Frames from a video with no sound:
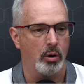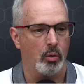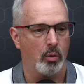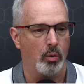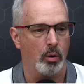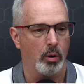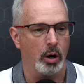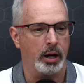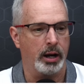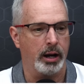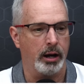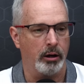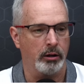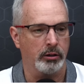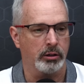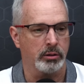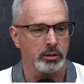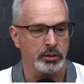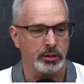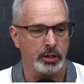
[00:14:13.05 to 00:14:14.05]
or
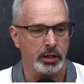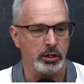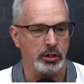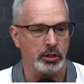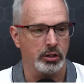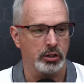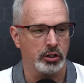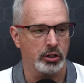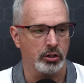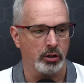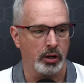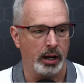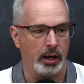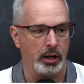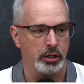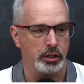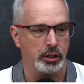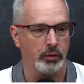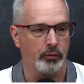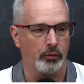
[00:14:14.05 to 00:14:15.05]
characterization
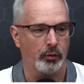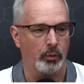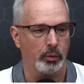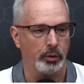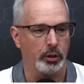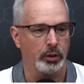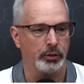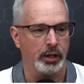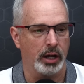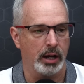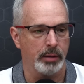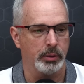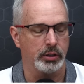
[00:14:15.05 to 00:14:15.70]
strategy for real-time